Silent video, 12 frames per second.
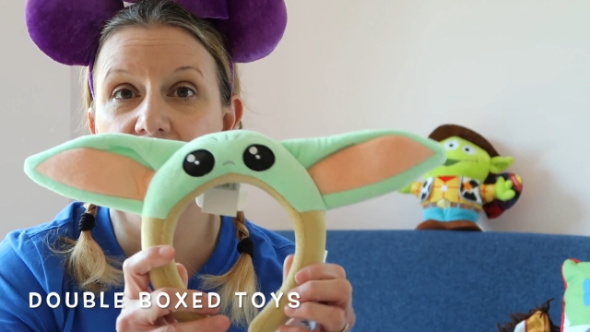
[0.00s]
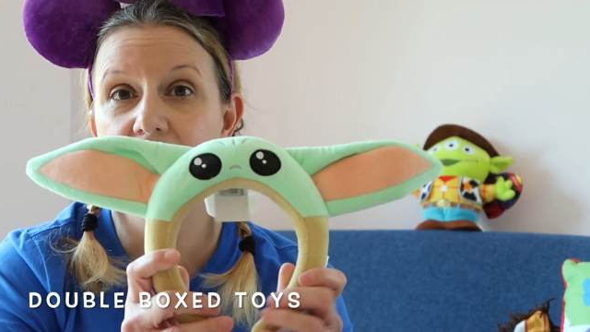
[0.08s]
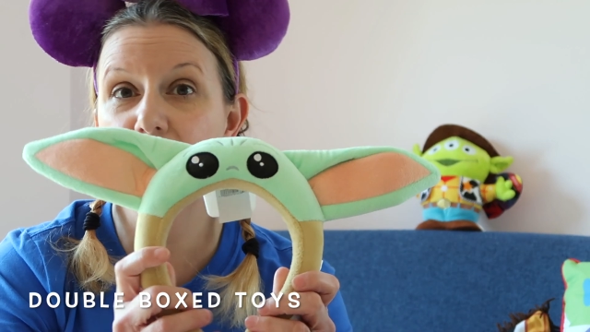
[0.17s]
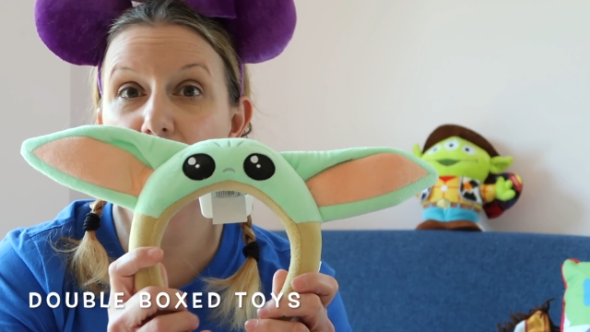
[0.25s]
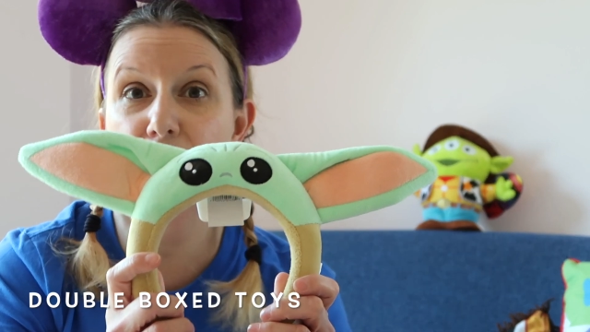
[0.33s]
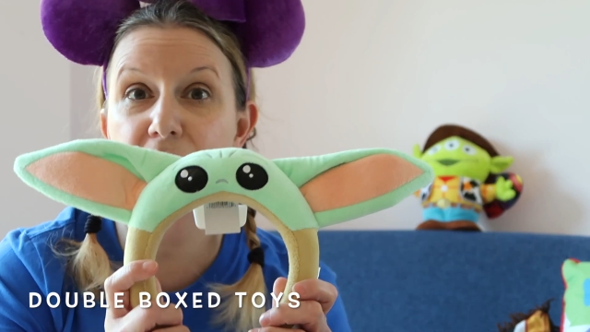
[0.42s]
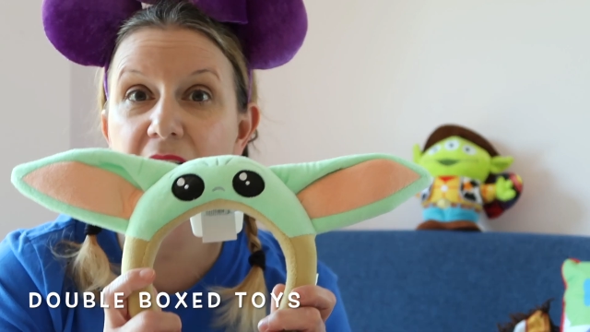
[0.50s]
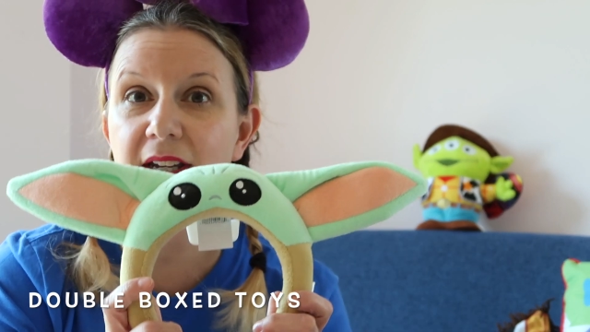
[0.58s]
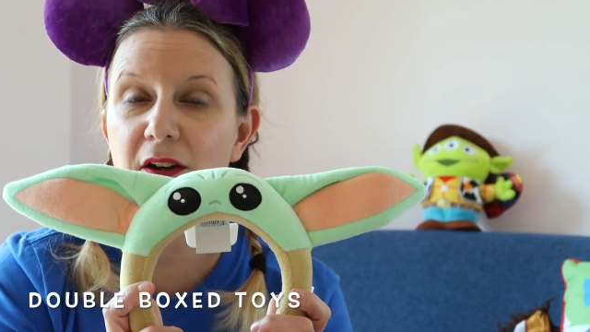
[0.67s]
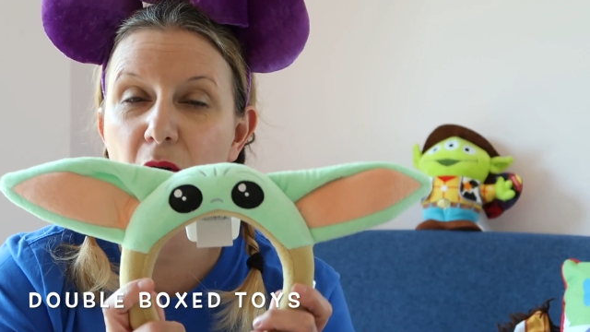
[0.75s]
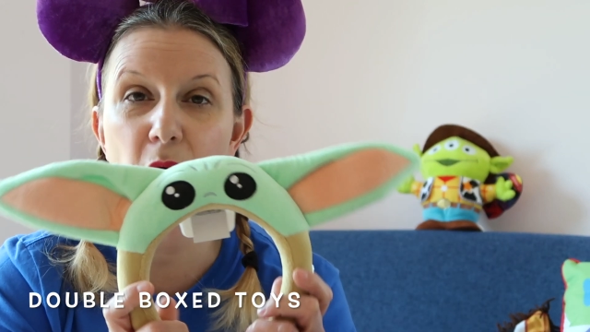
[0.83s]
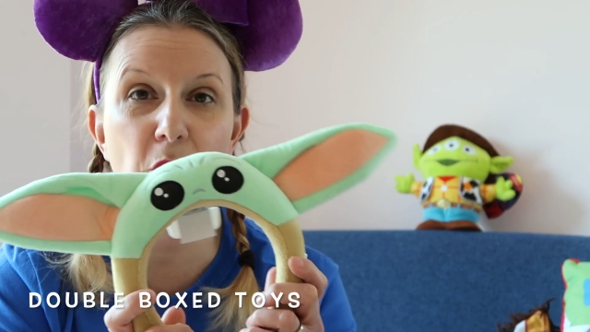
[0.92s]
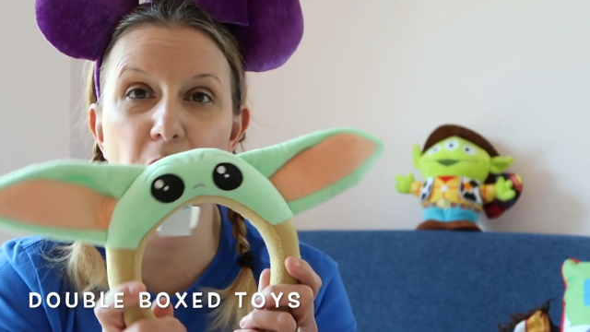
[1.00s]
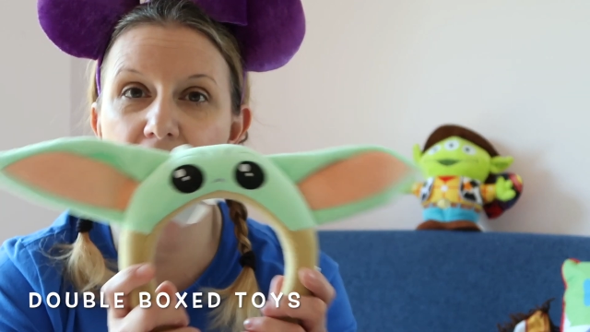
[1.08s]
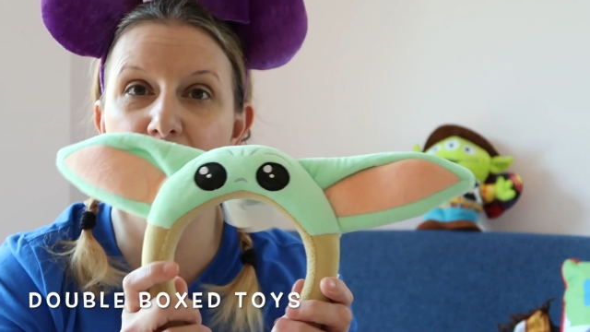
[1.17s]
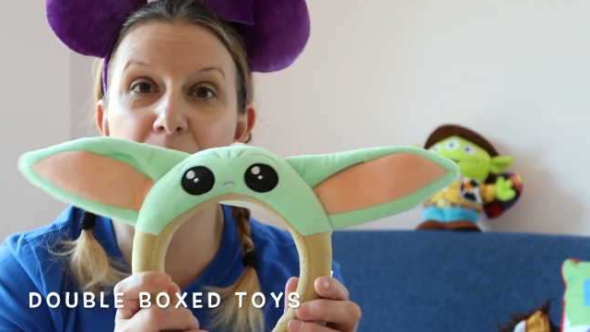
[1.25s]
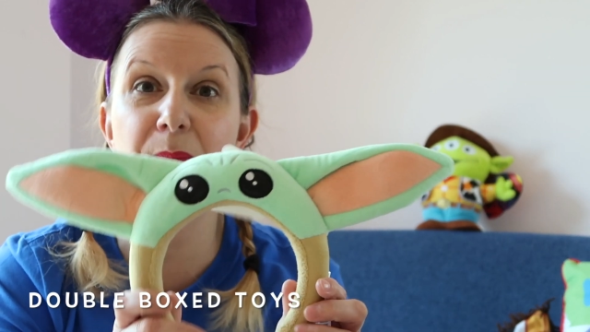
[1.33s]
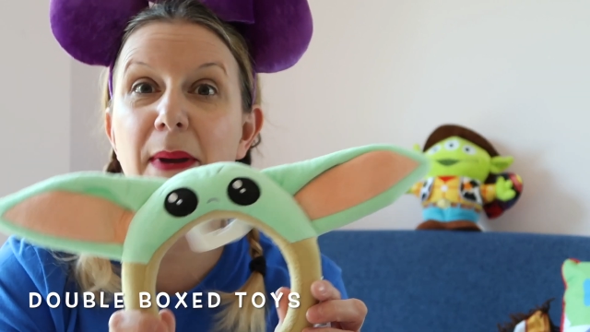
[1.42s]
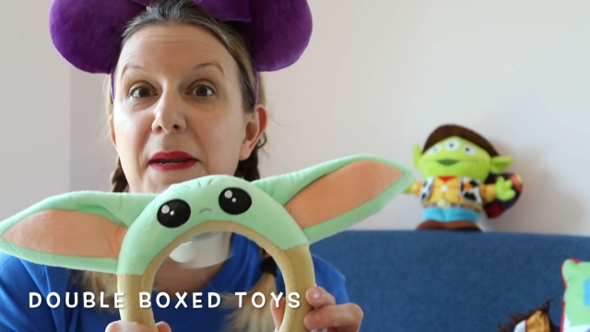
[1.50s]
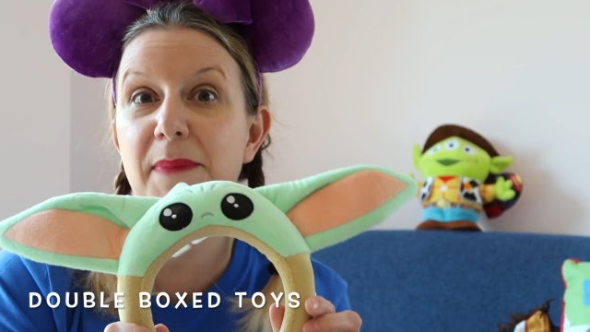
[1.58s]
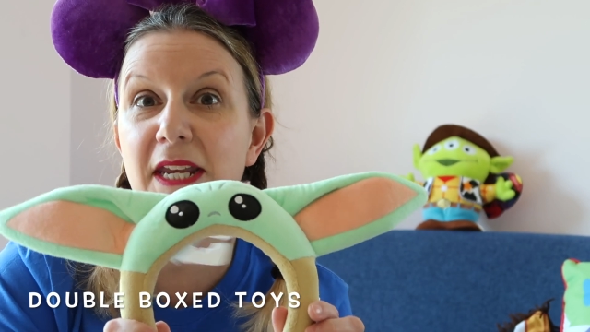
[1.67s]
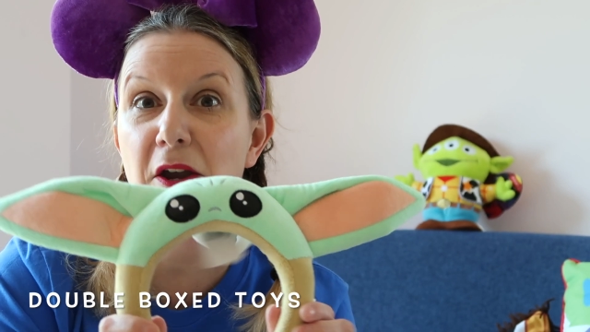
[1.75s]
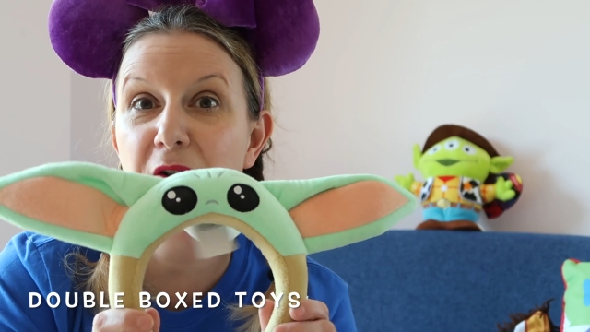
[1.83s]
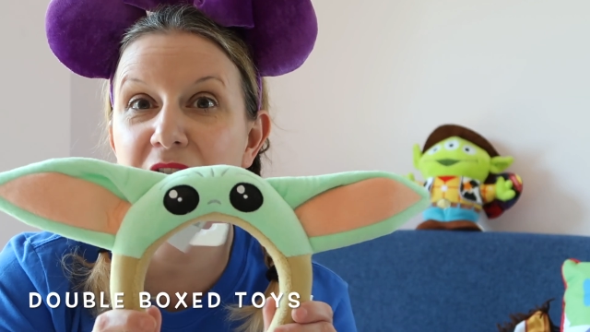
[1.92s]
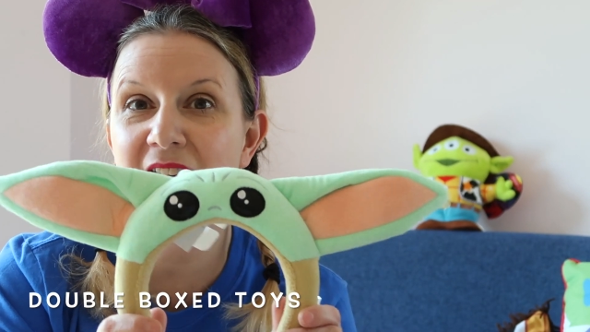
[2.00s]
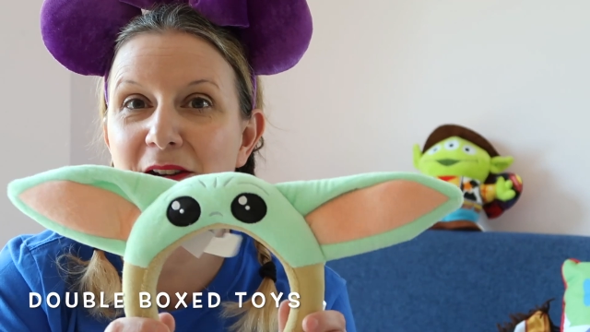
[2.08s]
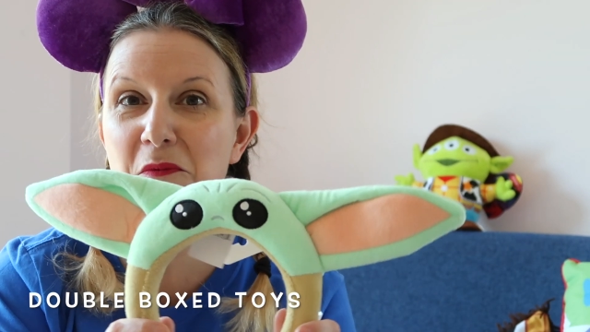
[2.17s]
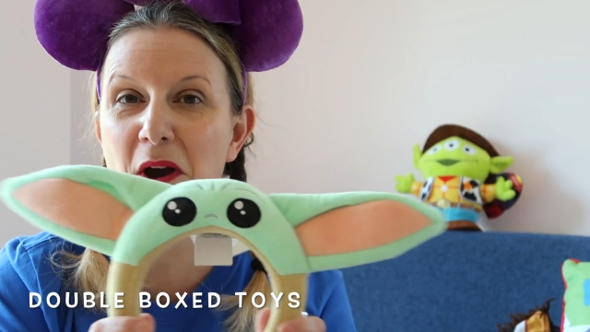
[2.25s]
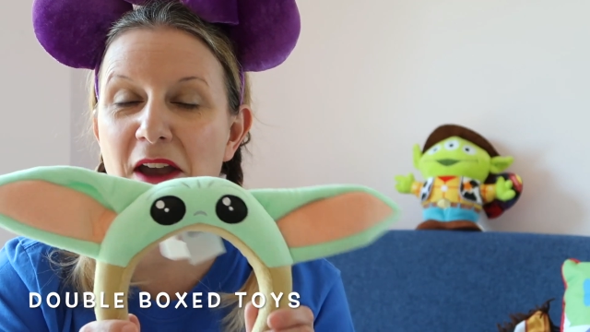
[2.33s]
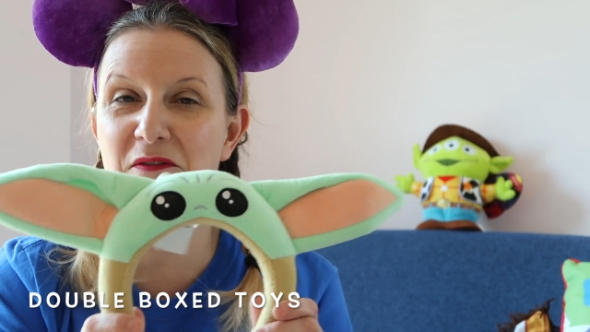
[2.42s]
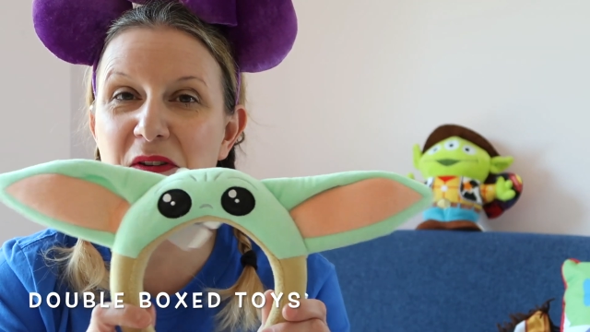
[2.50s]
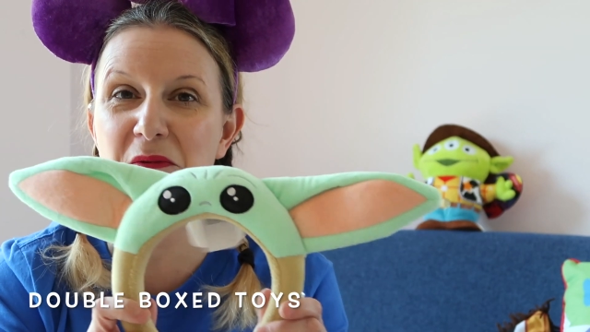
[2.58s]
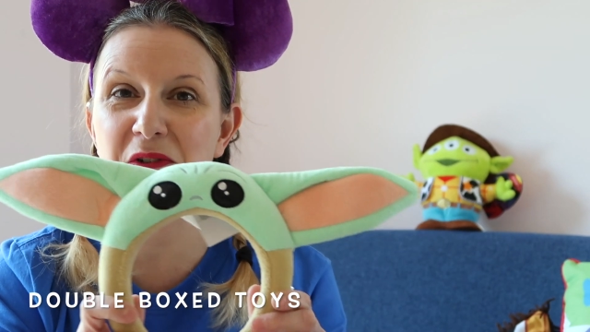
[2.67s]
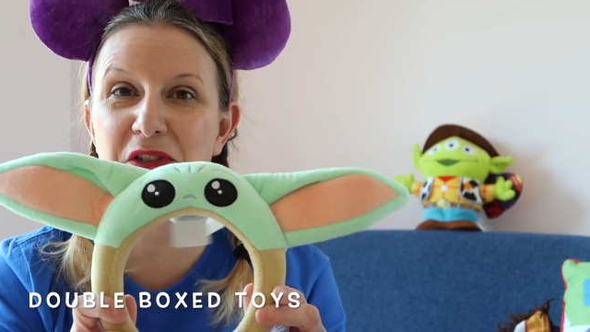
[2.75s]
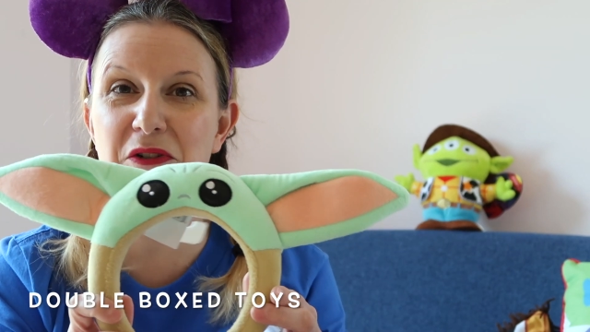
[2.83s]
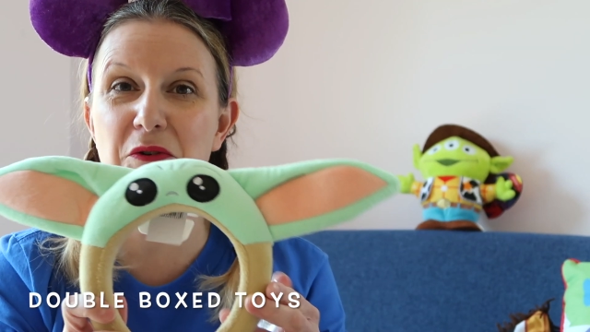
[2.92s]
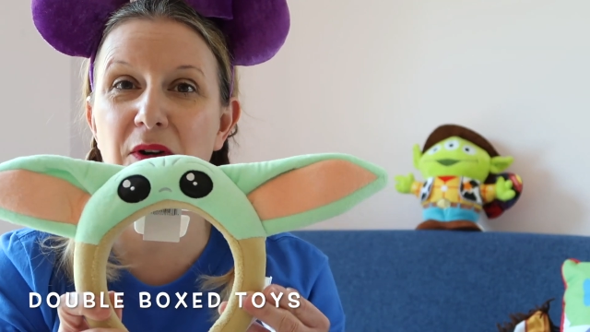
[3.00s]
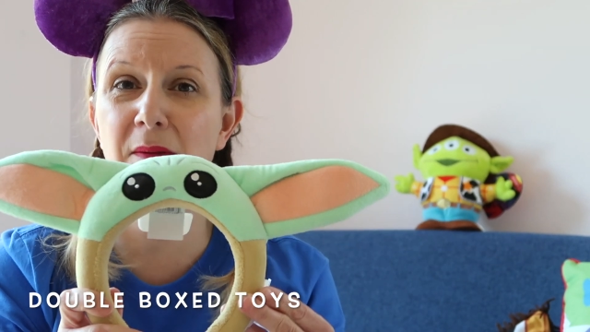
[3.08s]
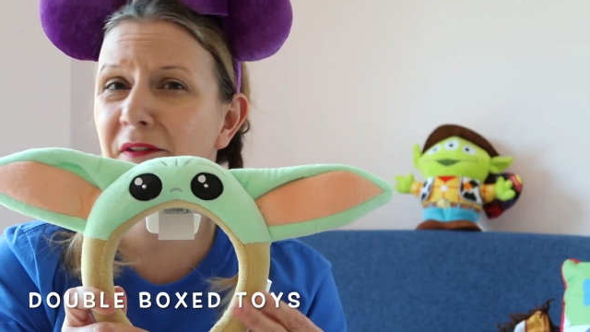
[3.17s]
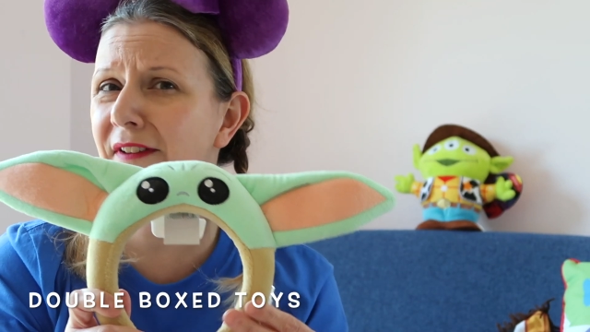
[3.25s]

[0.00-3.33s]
Yoda, or Baby Yoda, whatever you want to call him.